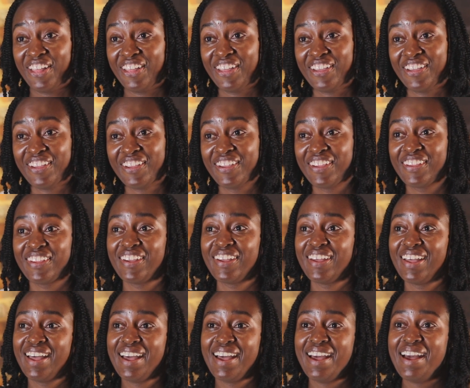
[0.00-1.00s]

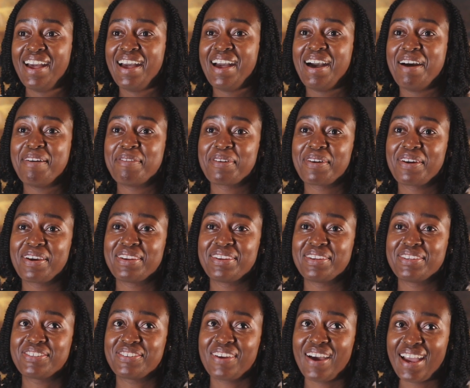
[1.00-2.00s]
I'm
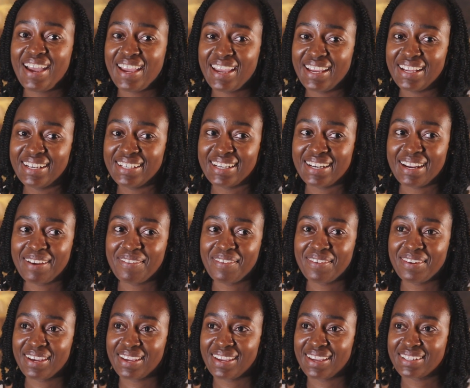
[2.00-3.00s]
going to try it and I'm
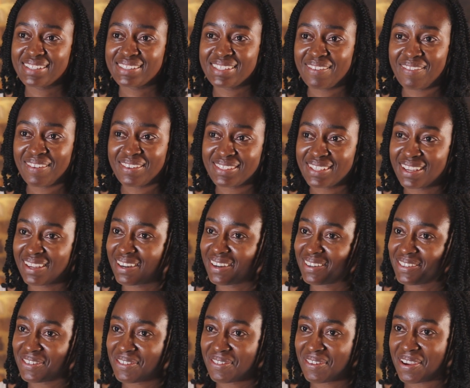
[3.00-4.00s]
going to get someone
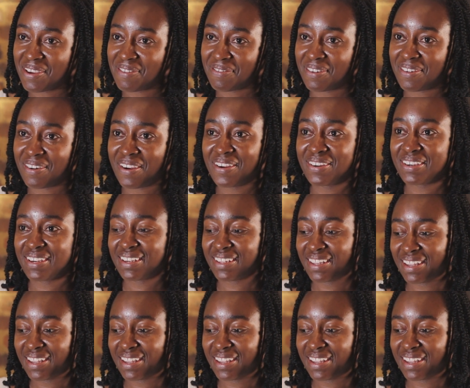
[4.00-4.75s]
to rave around it.